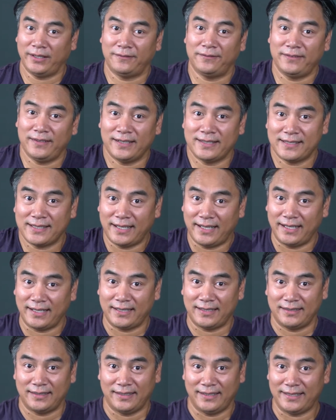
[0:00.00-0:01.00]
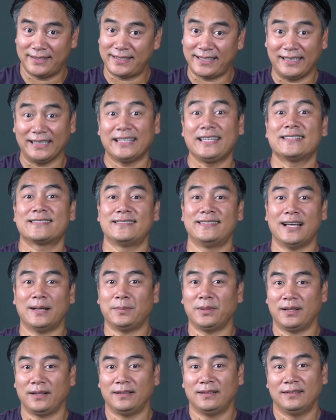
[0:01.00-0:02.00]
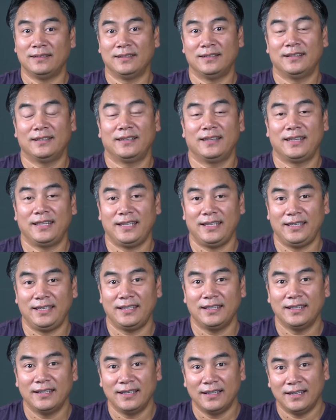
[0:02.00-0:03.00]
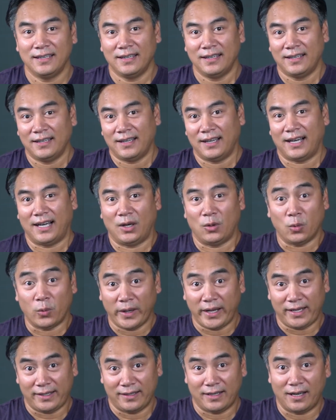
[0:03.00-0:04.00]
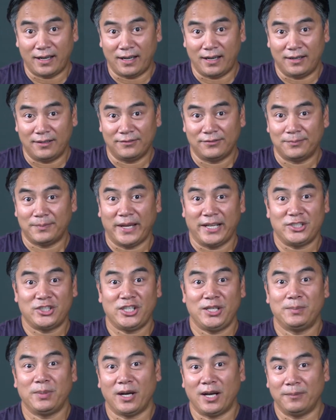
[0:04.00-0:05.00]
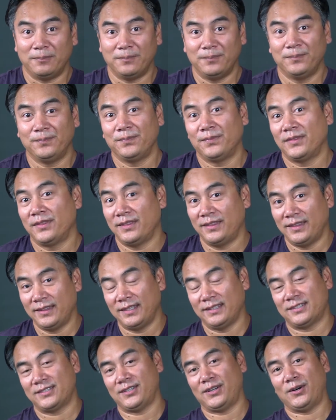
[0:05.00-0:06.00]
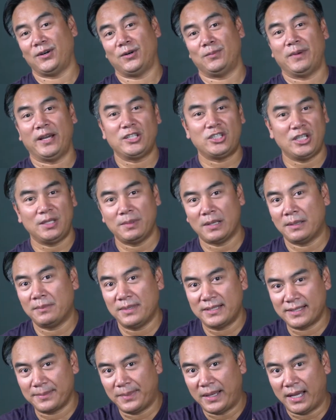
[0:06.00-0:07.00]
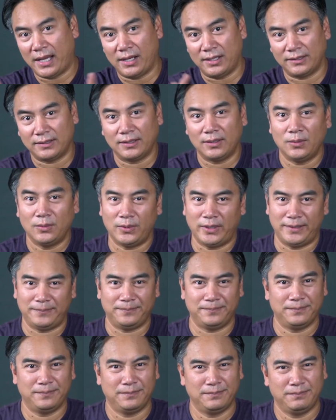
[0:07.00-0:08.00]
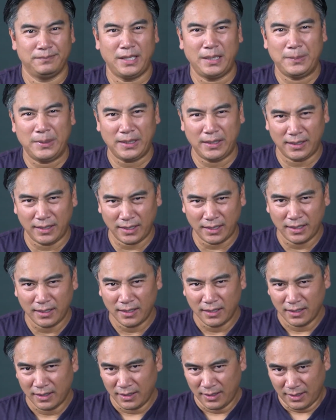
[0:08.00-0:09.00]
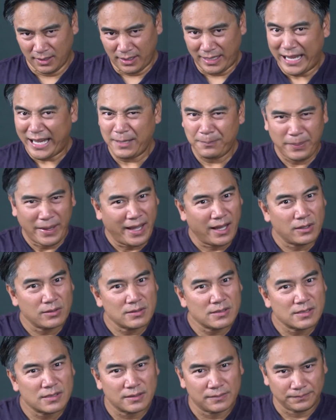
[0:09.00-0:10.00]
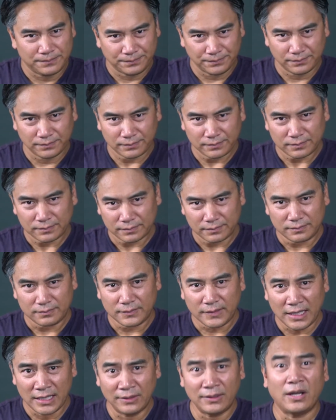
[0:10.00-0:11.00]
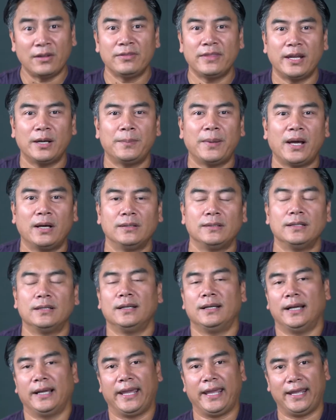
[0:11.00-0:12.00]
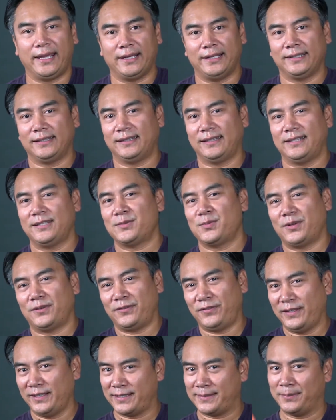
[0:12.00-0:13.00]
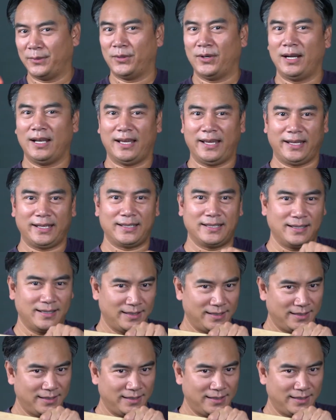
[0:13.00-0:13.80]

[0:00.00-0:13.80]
it feels like it's at least double the weight of my G-Bomb. So my G-Bomb is about, what, maybe 8 pounds? Around there about. And this one feels more like